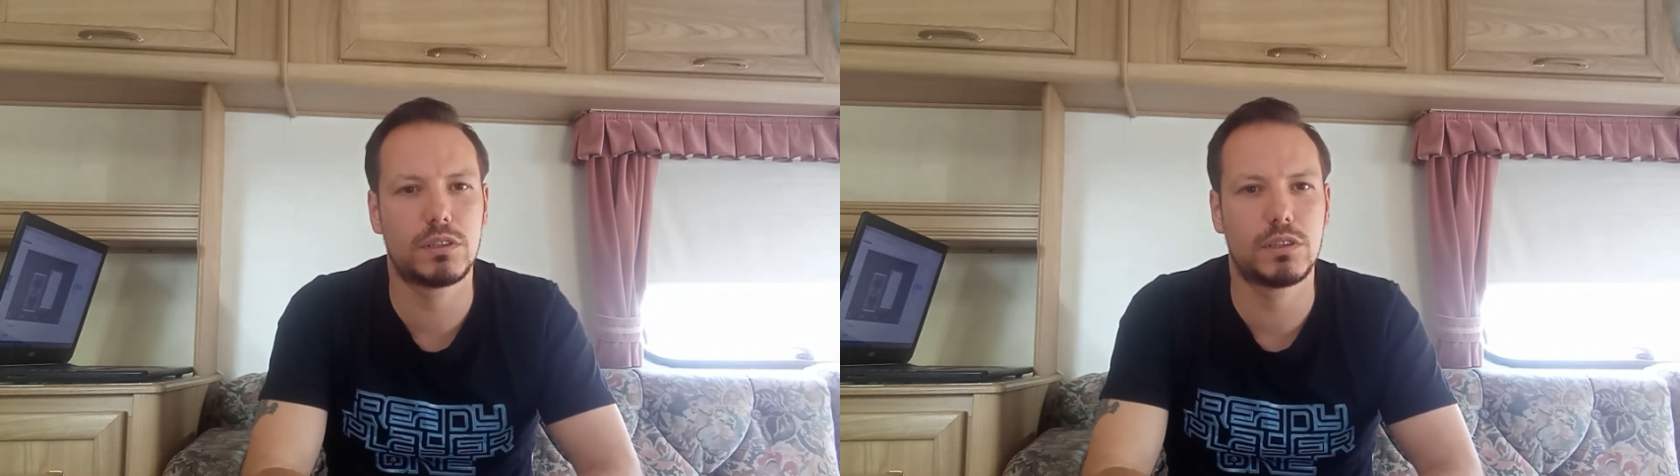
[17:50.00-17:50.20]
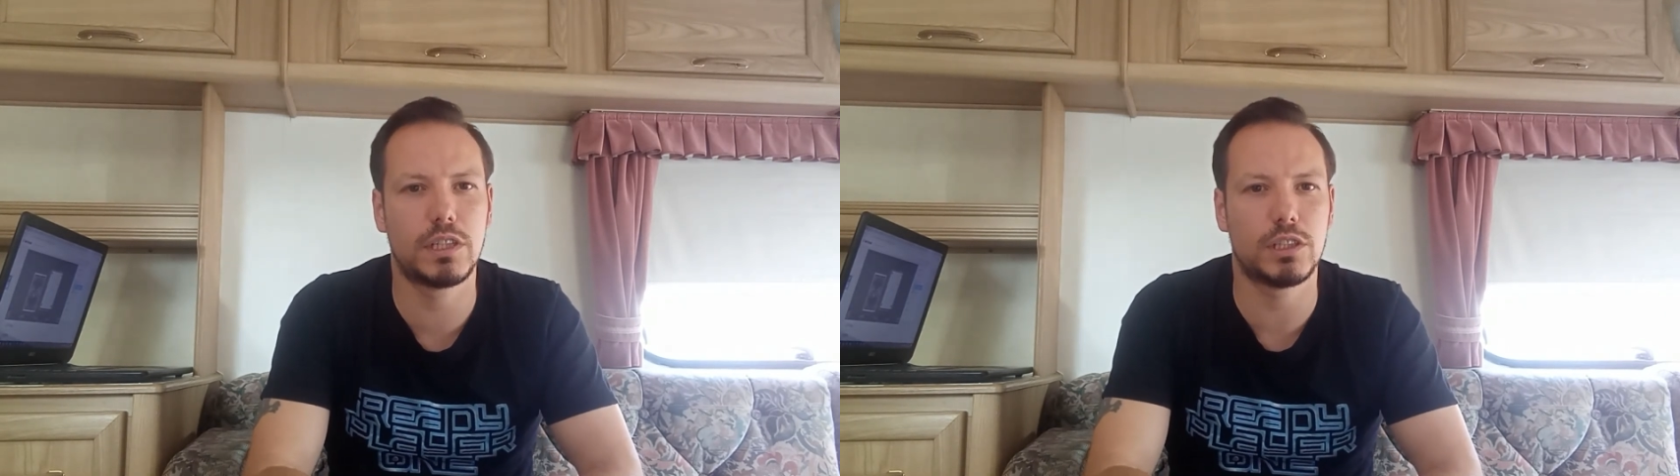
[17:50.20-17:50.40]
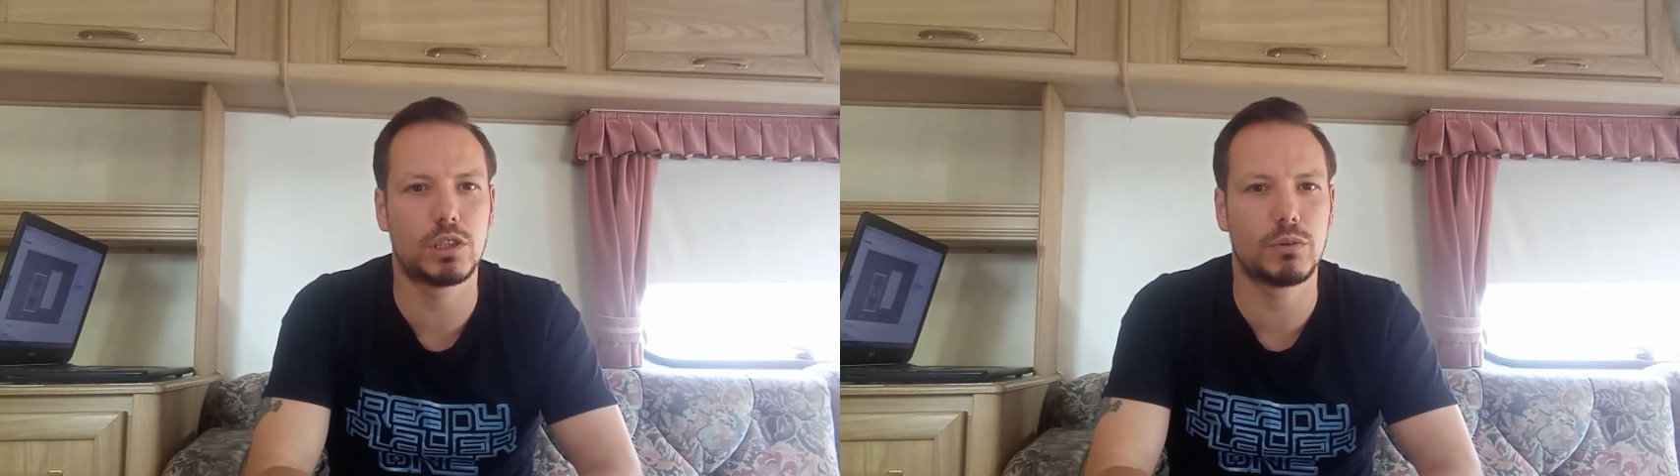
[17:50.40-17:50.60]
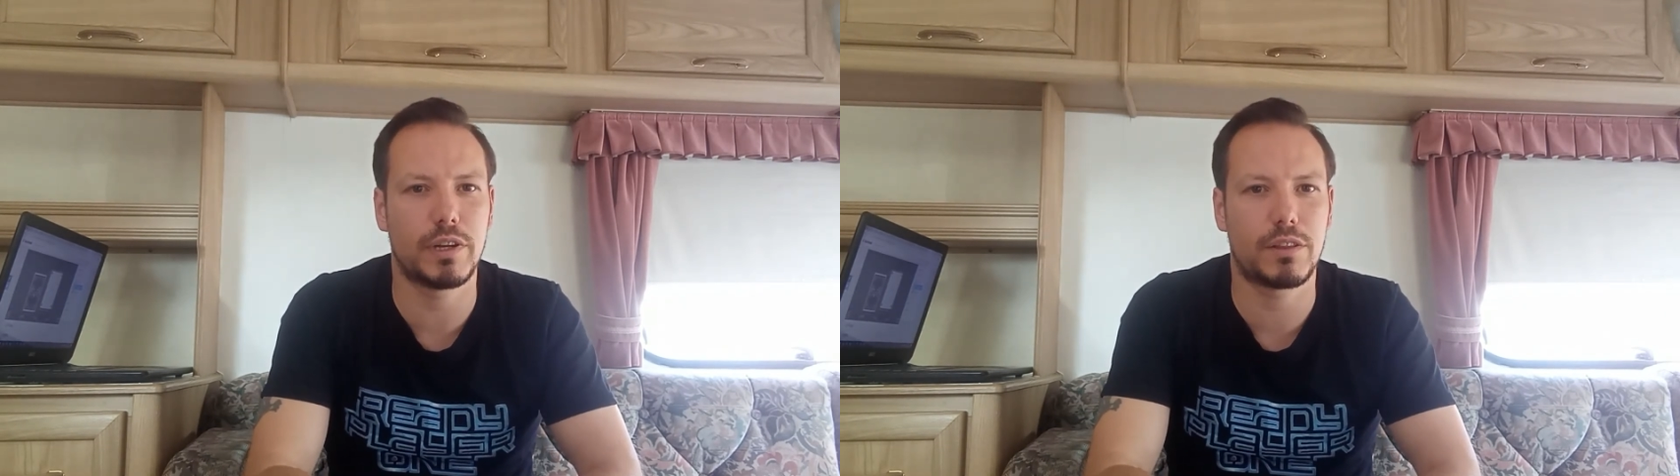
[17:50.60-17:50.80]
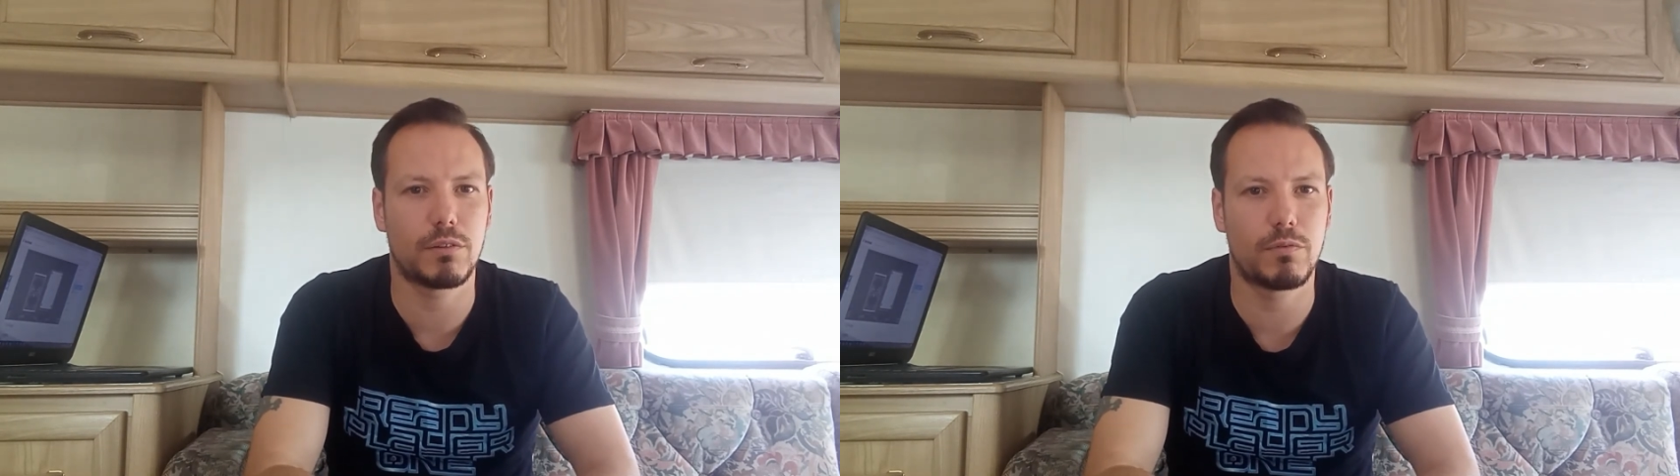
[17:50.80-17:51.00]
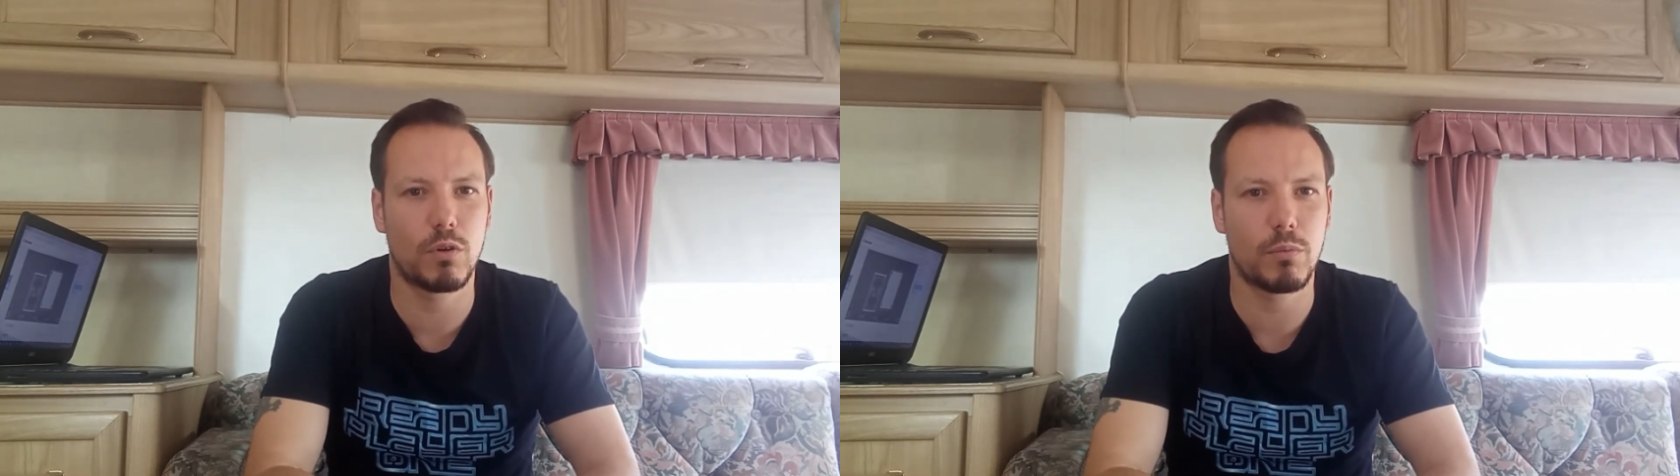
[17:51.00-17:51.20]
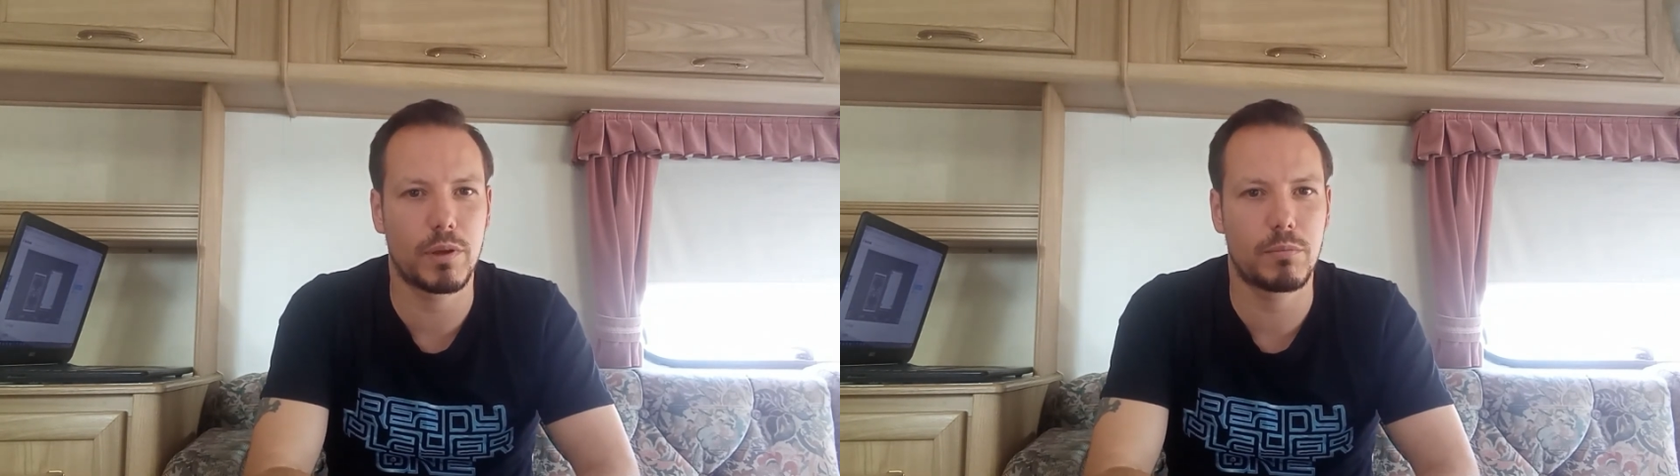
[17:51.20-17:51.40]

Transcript: didn't do anything for me.